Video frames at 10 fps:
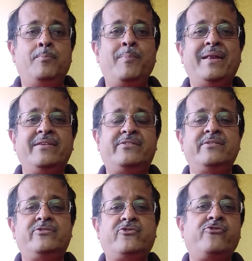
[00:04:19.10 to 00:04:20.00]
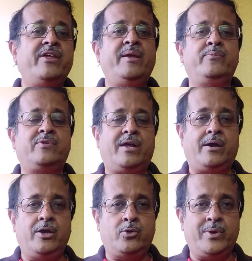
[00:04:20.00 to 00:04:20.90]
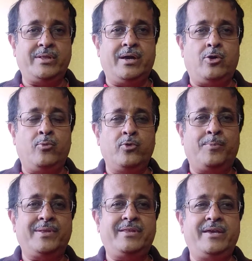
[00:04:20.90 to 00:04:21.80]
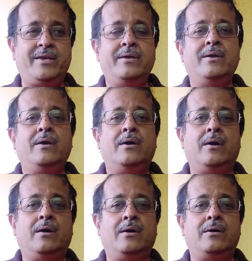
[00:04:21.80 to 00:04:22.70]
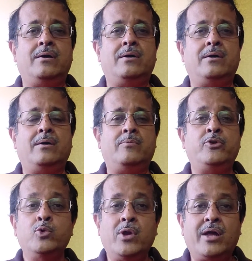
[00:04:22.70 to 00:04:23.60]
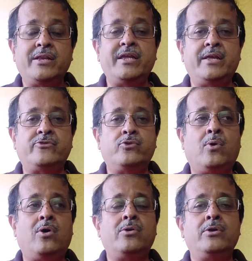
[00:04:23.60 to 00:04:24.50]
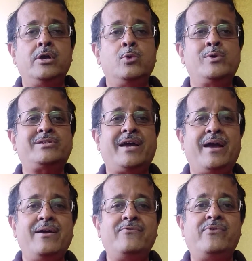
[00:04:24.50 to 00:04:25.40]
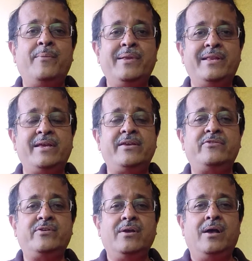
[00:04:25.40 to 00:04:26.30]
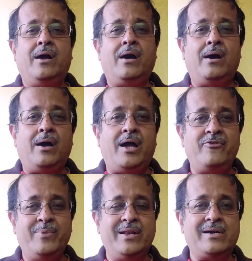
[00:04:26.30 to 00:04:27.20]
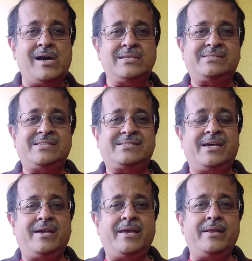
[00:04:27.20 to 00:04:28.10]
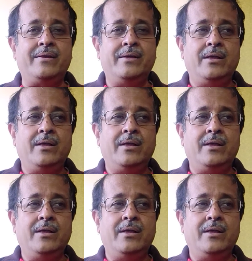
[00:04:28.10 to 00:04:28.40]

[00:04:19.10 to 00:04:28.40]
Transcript: medicine streams like Ayurveda, homeopathy, Unani and so on, which have remedies, have been cast aside